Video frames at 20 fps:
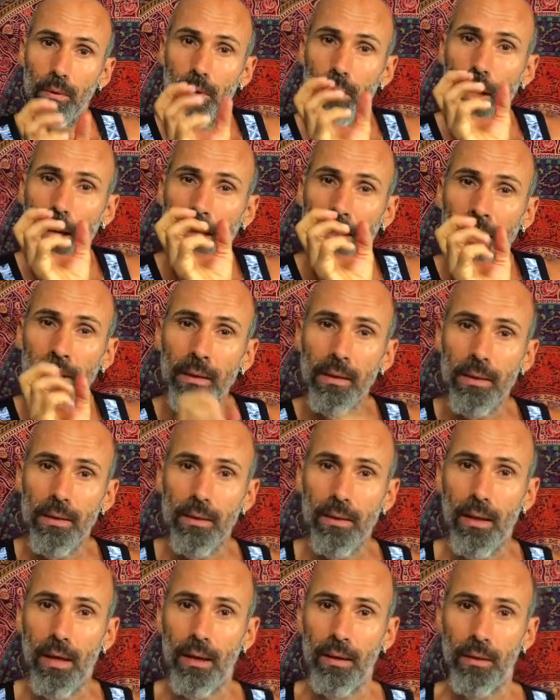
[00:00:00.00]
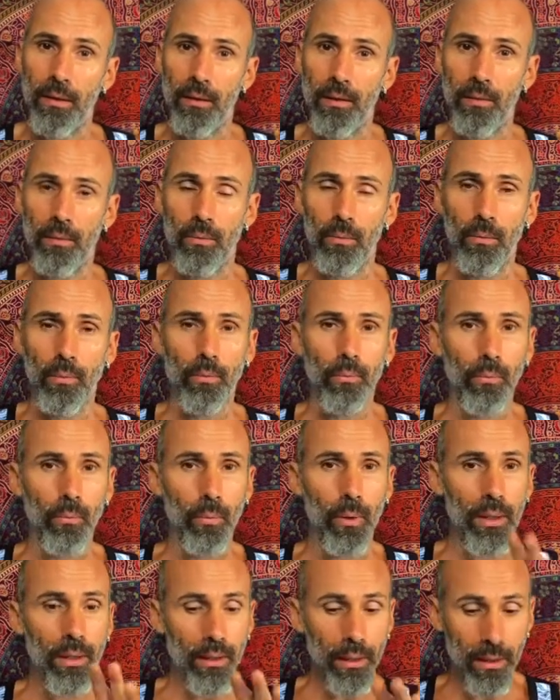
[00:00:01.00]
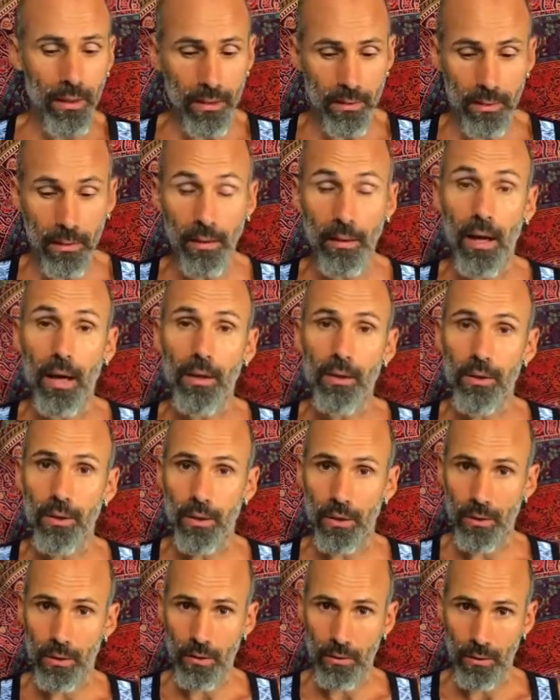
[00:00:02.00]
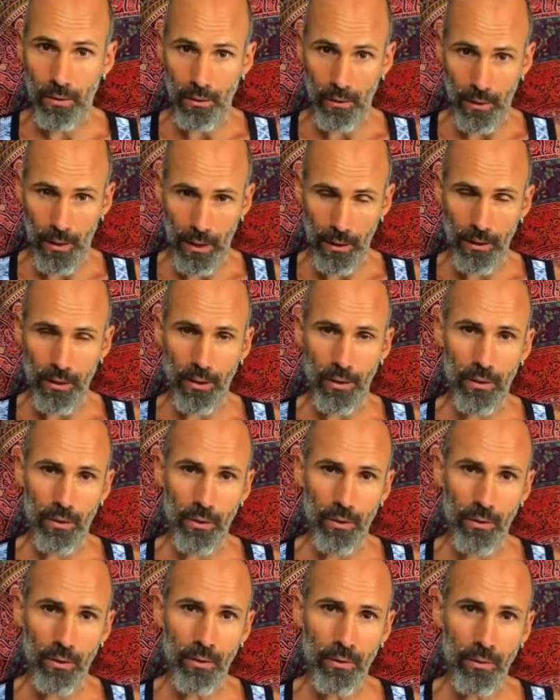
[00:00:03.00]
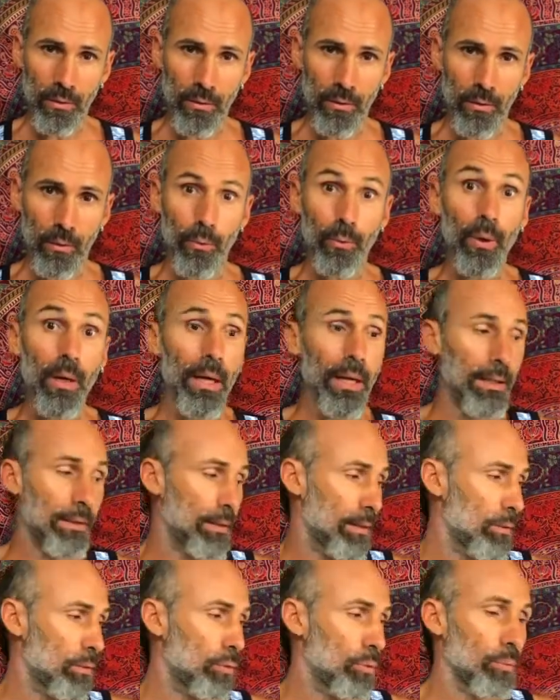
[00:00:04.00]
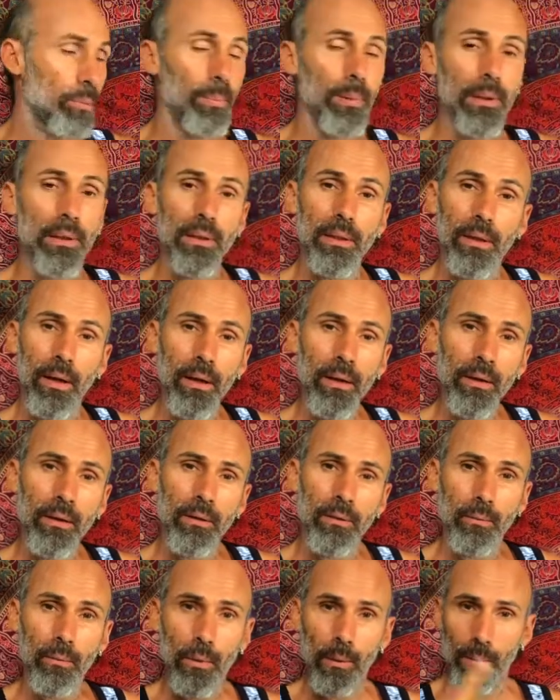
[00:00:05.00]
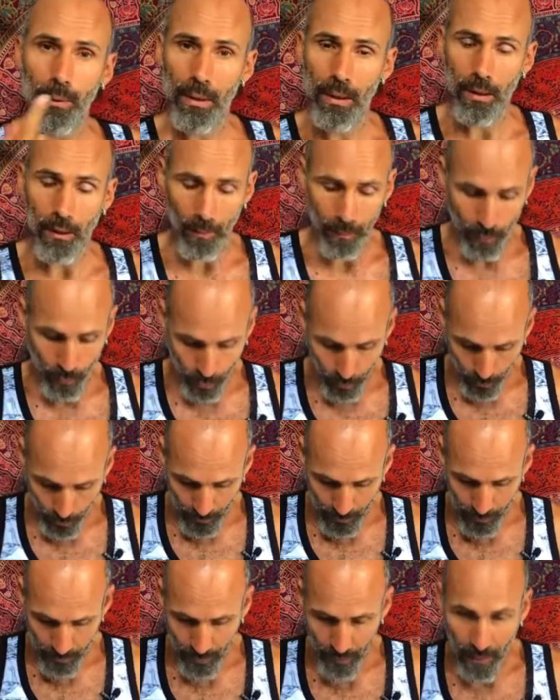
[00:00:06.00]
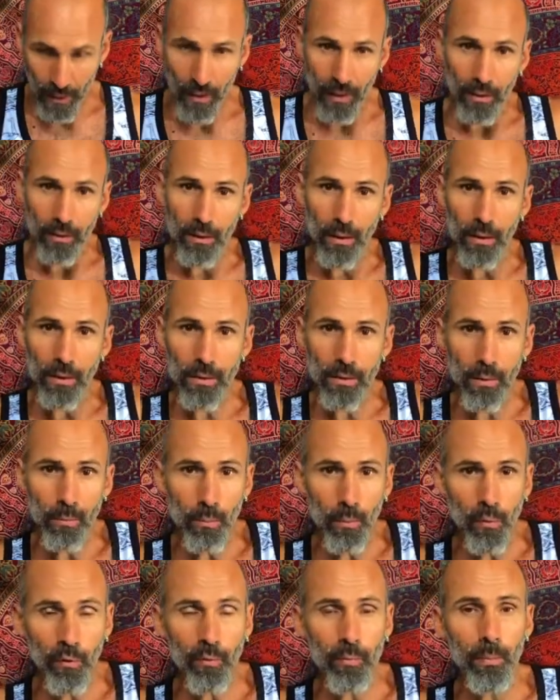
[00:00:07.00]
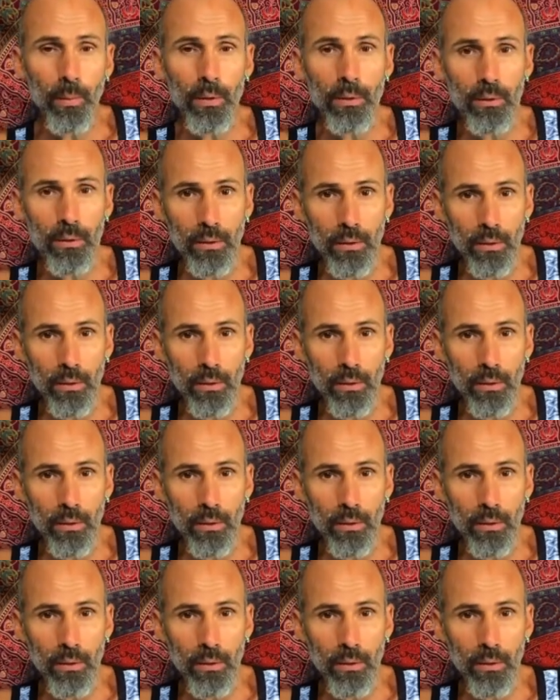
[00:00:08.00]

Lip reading: The intestine when there is the digestion related to pitta, we will come to it, there is a movement,